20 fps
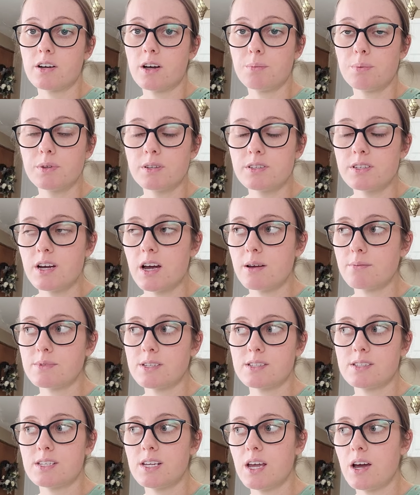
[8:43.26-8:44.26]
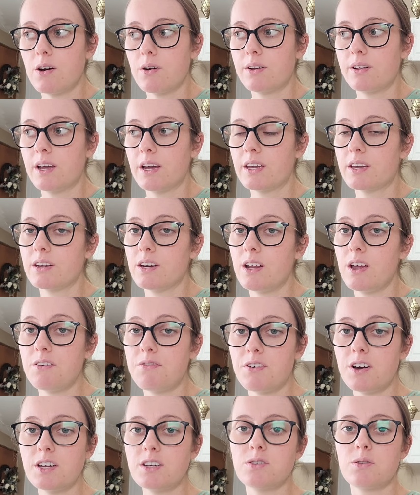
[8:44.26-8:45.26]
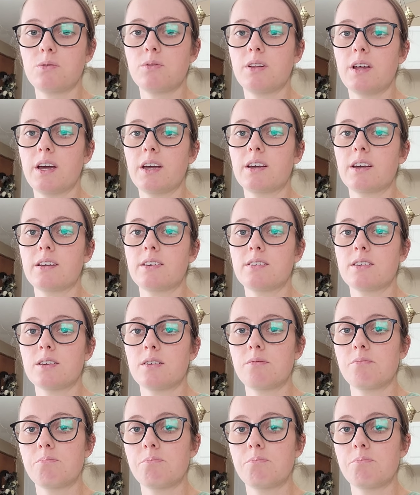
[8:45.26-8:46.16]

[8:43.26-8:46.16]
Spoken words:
couple of times and see how I like it. If I don't like it,